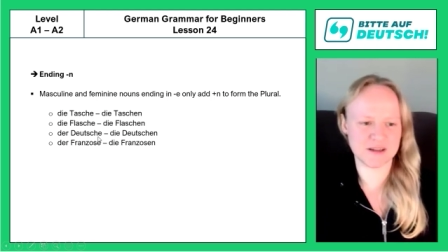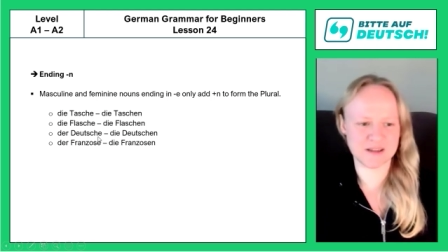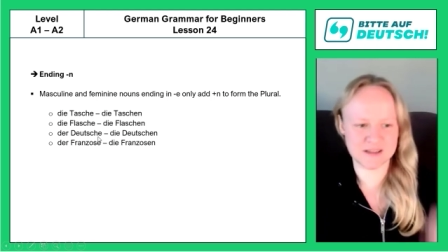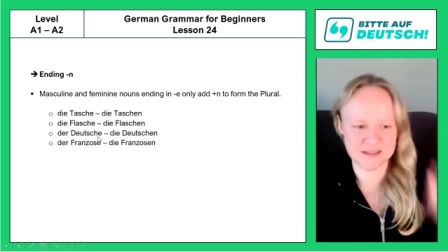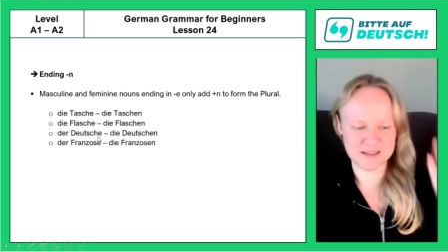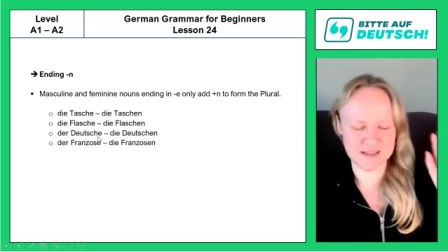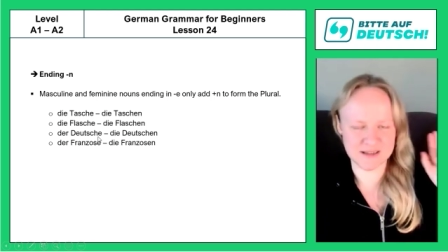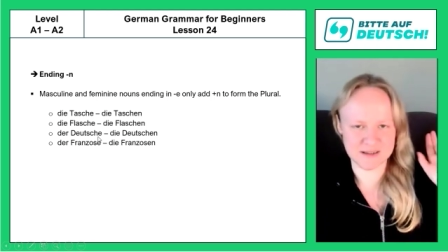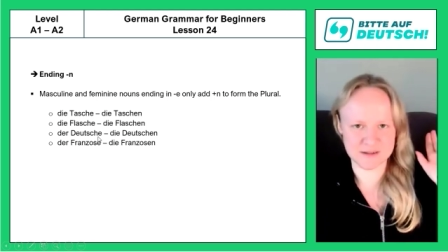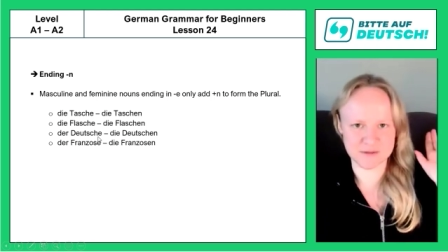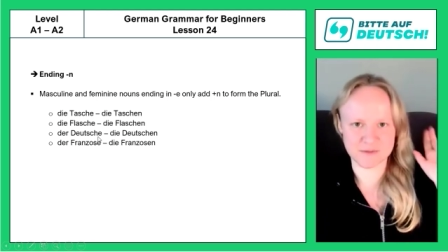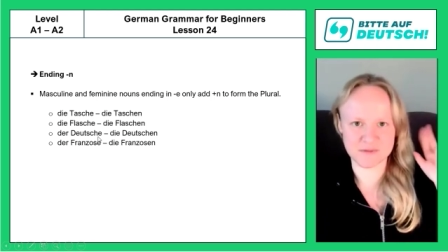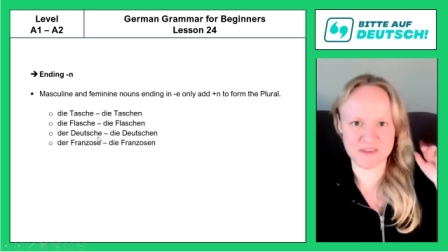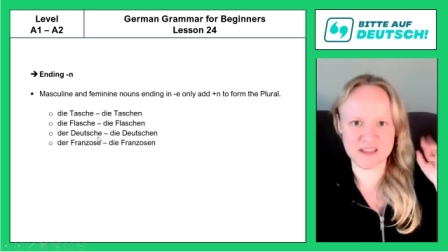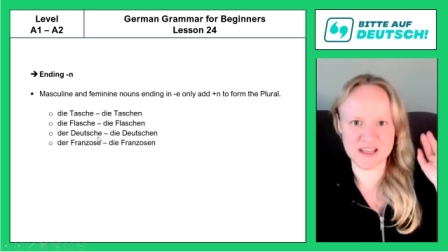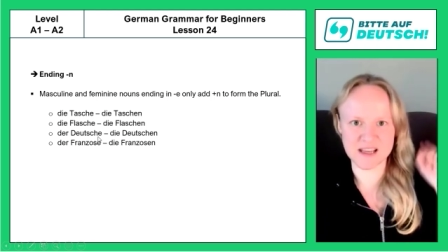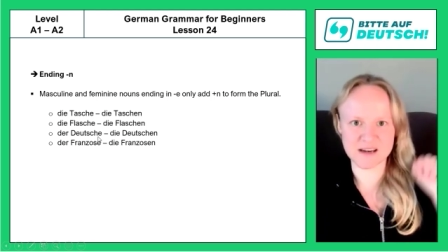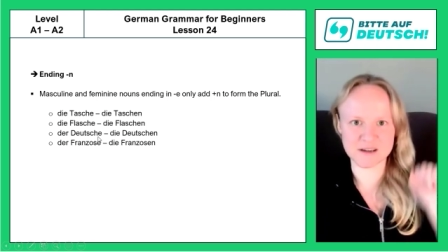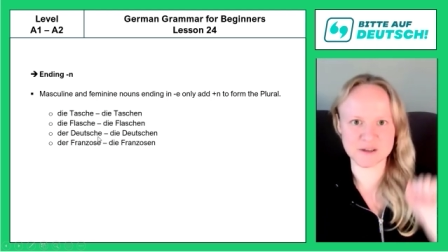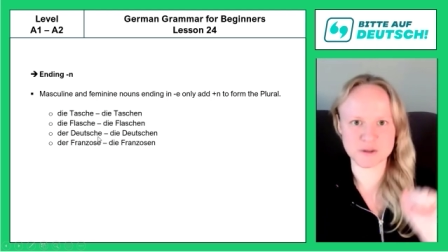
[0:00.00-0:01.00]
in sense of
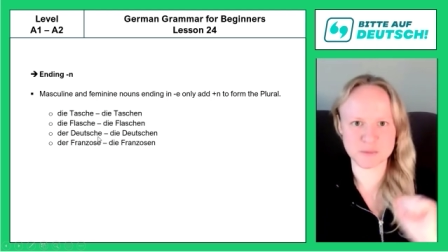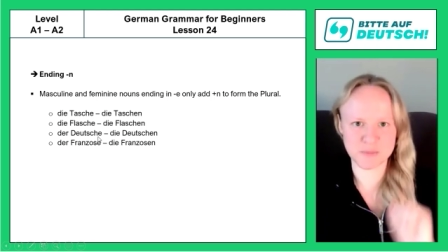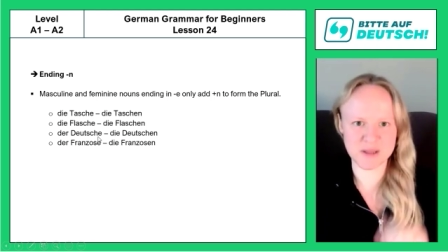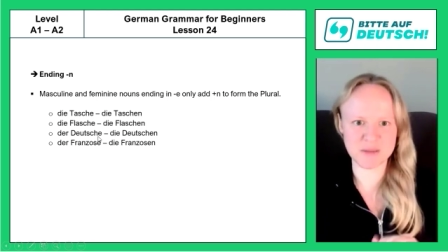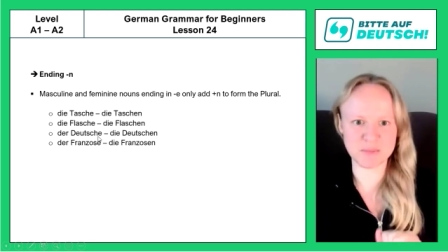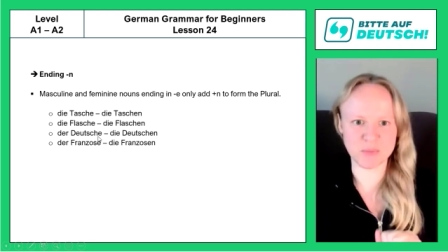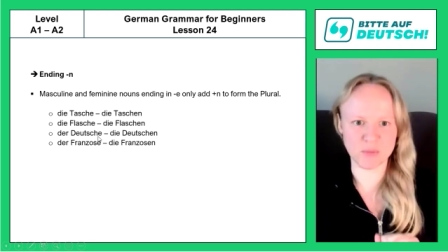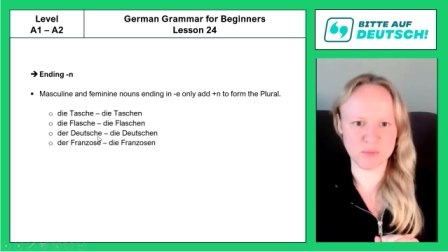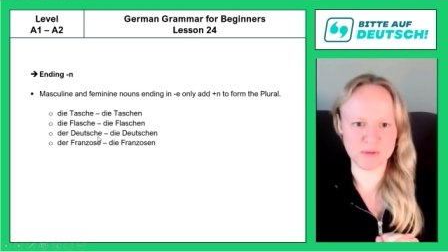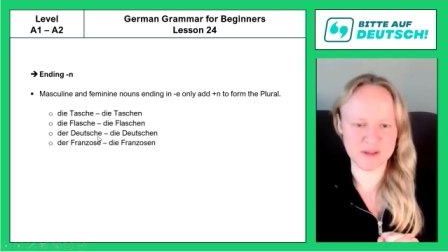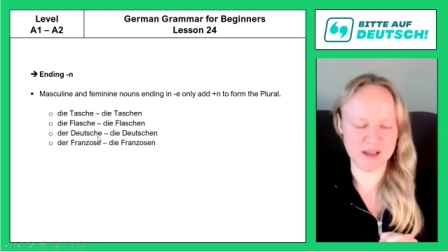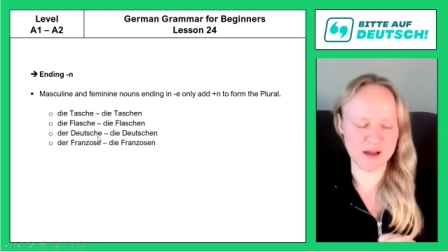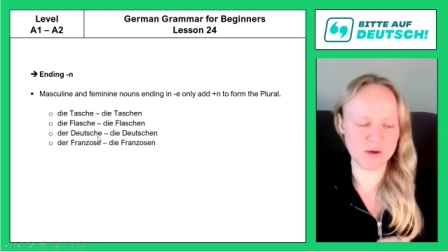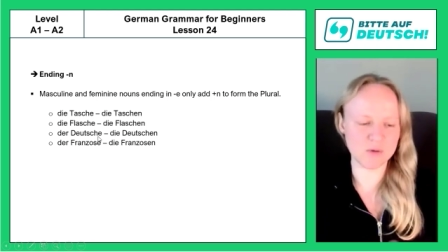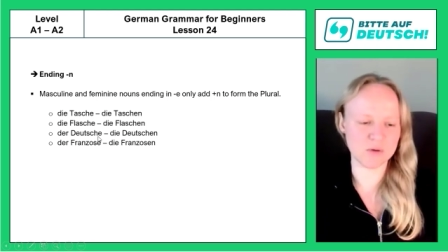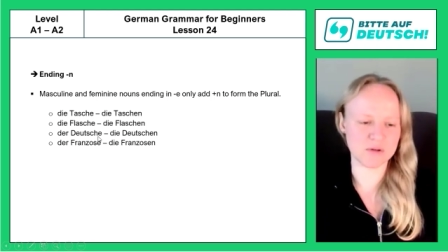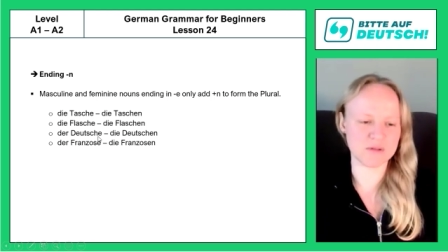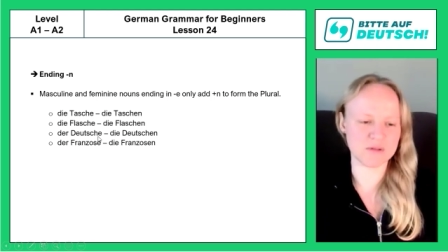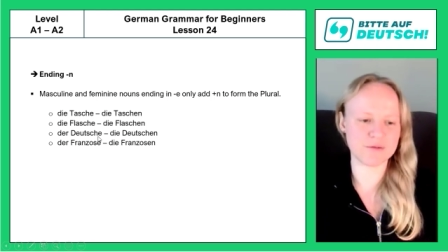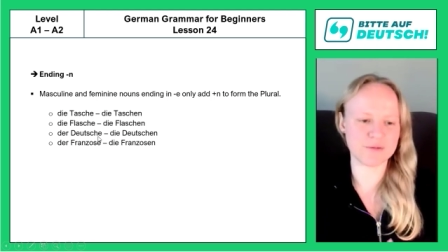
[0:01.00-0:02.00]
the English people, yeah,
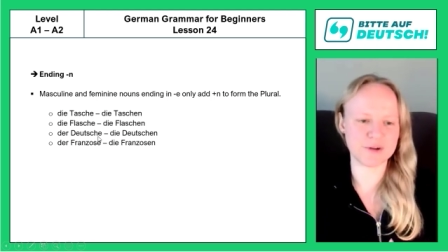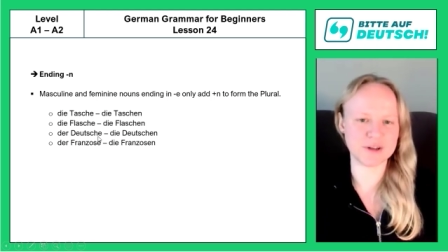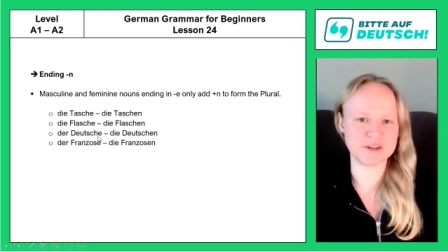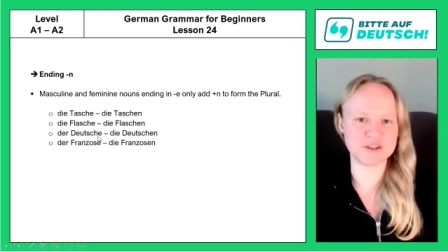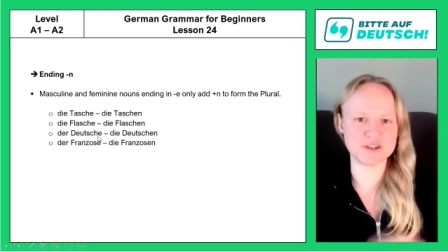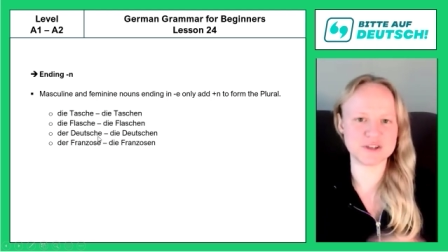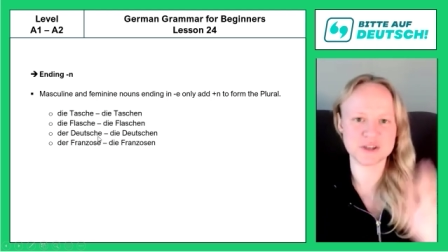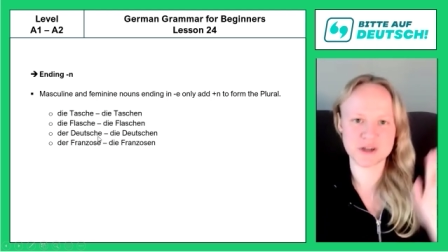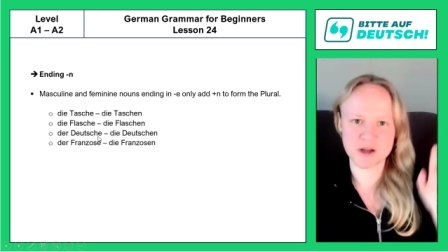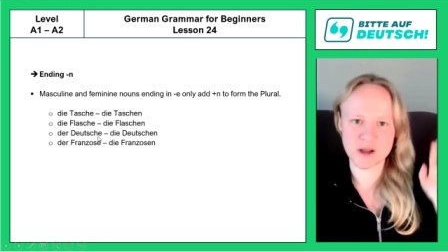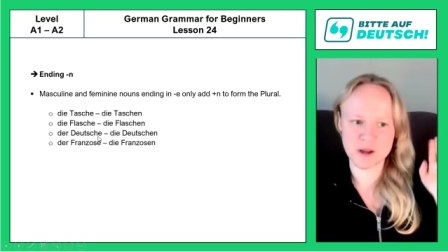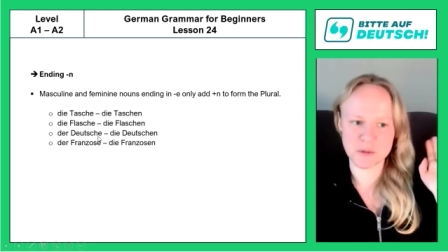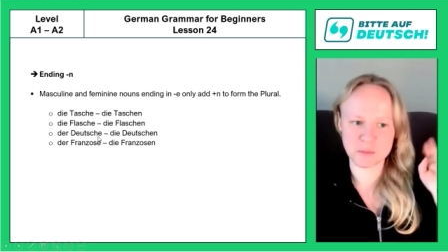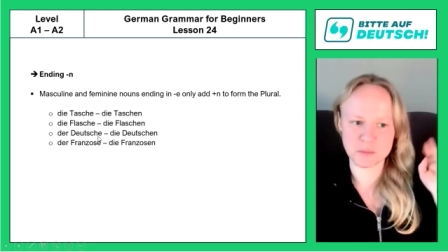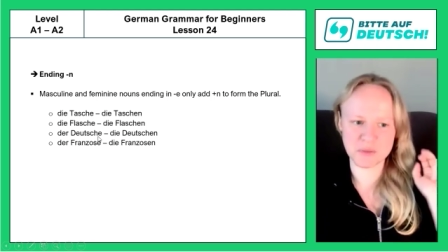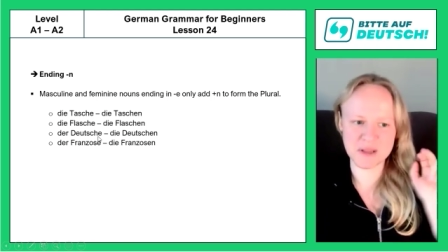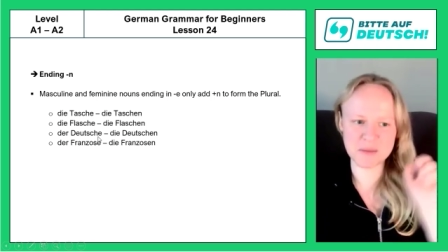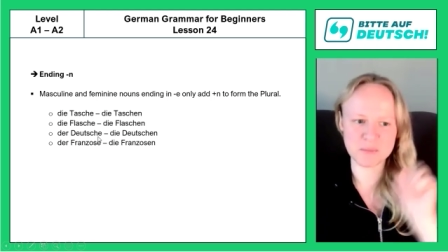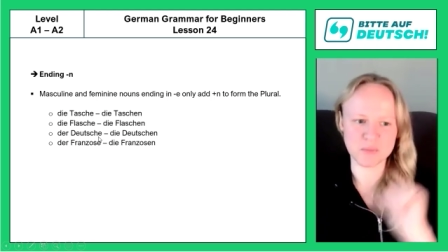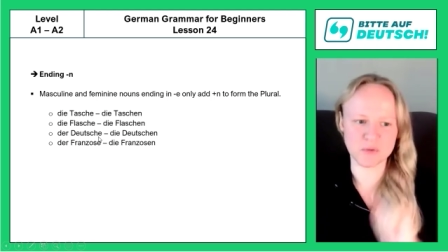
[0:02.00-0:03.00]
or the French
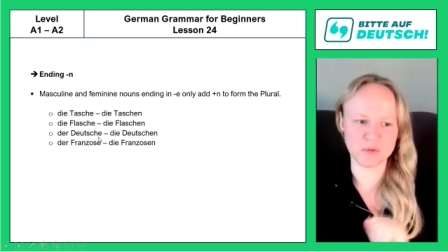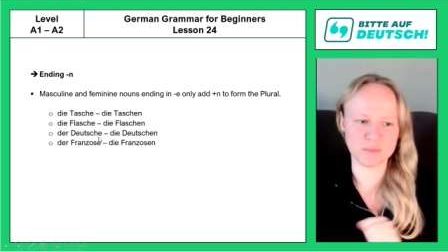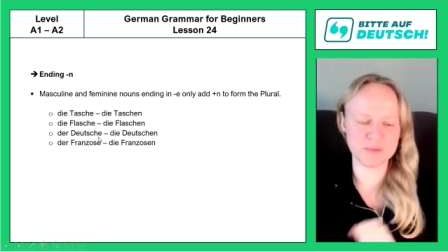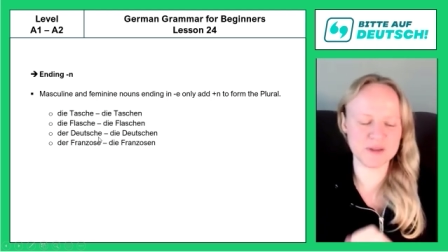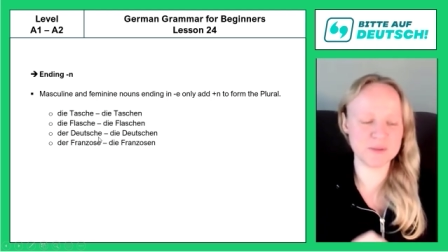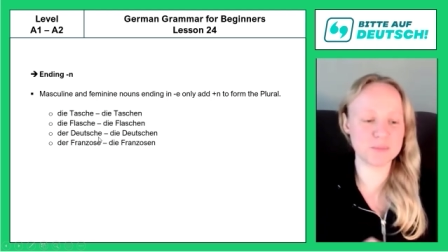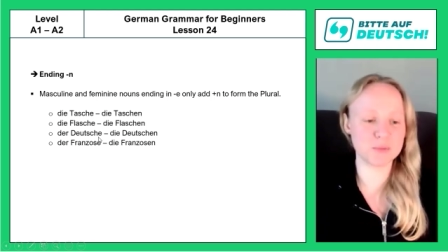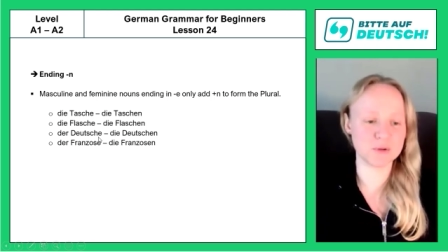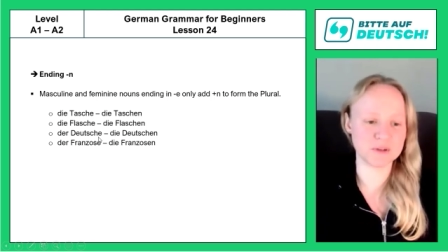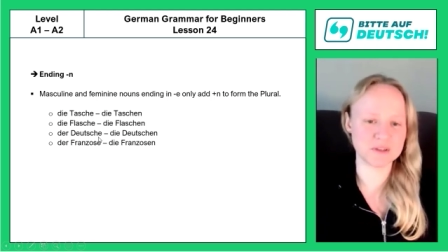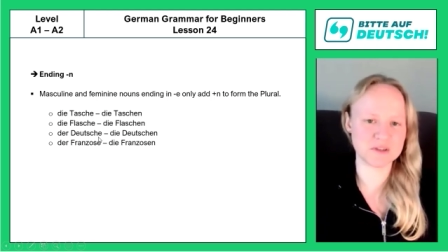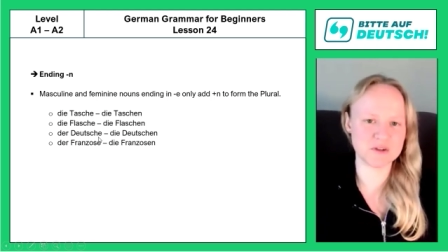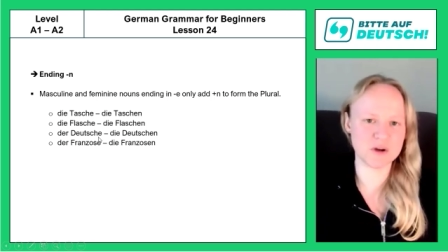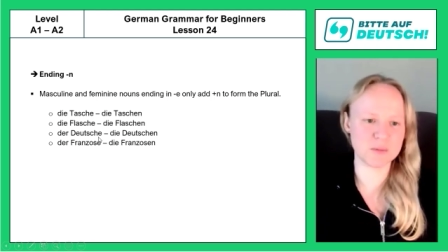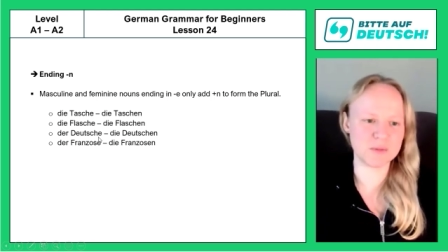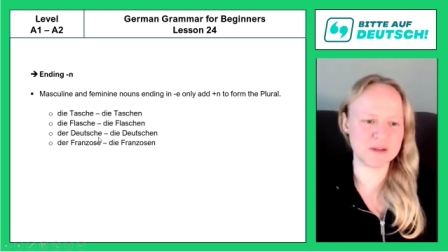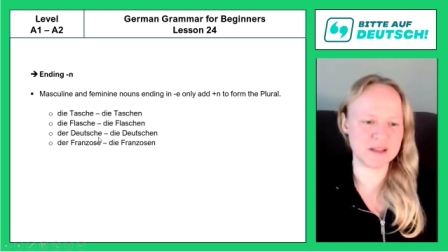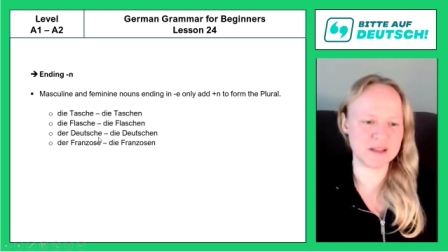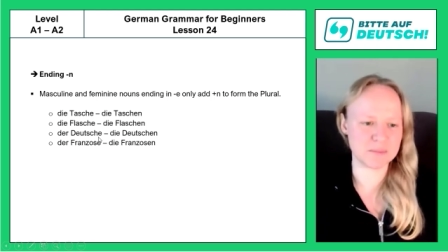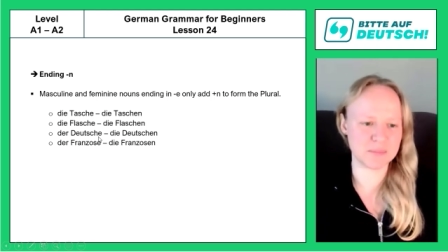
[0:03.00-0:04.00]
people, people is
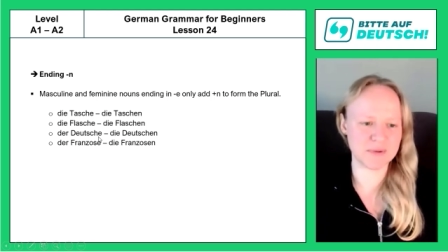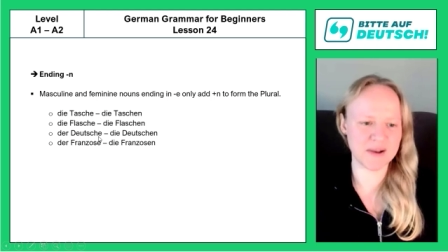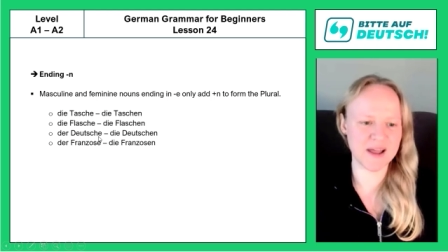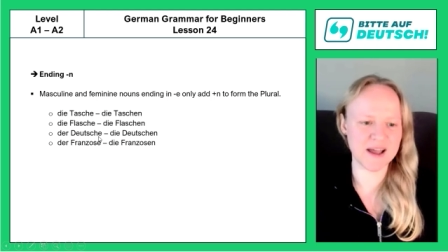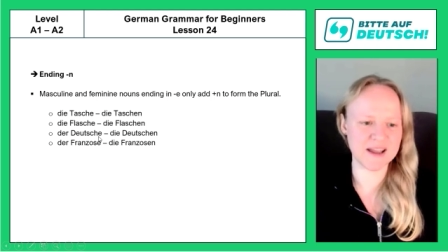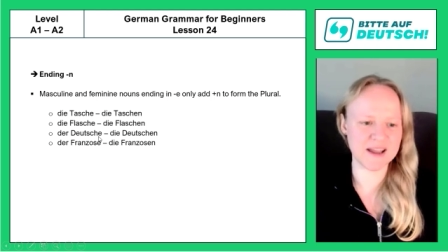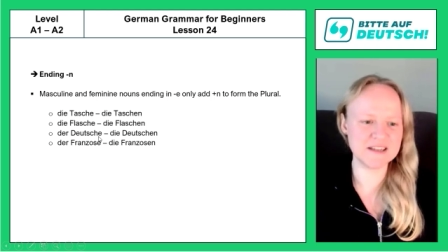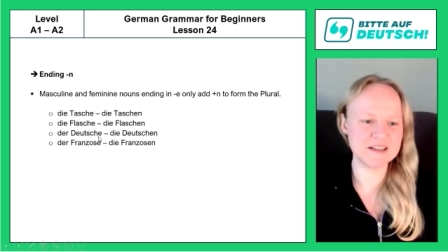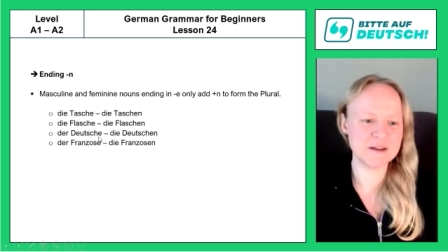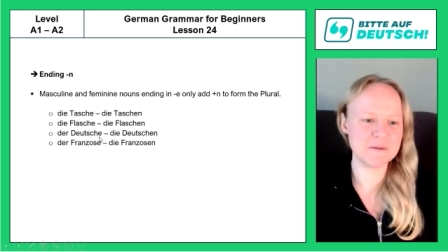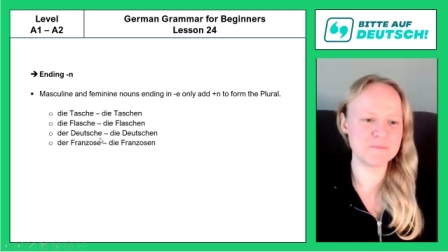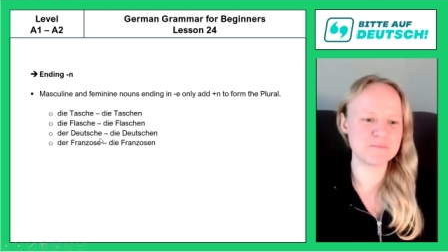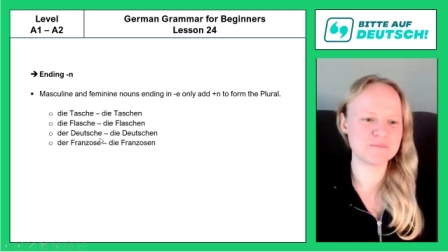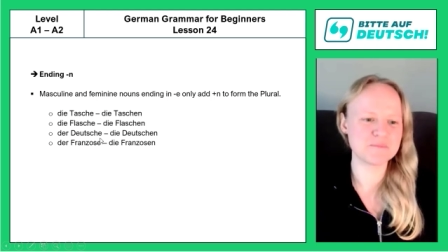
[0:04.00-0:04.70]
normally implied.